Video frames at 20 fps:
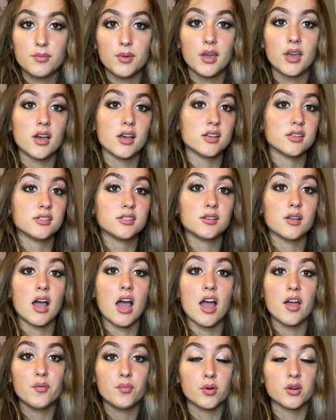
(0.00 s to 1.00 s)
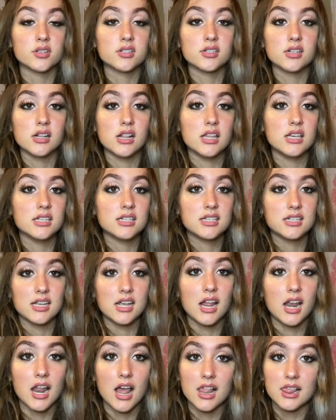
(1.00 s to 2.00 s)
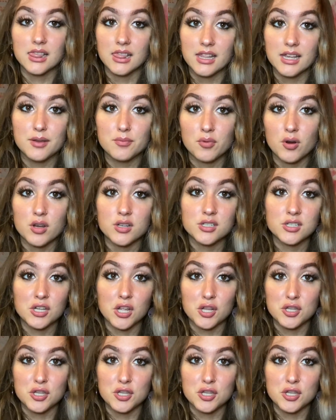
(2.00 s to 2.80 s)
because I've personally seen Libras